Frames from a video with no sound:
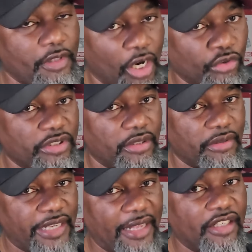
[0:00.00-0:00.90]

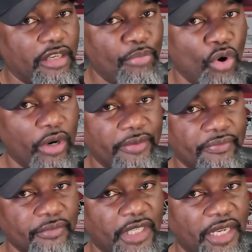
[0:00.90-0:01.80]
Coach Kalen DeBoer,
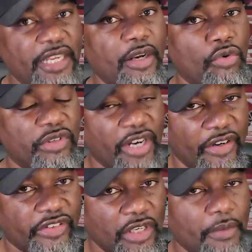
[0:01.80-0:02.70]
he don't
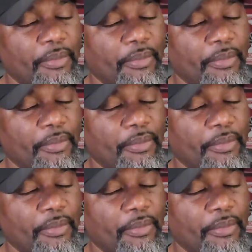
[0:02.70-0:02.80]
curse.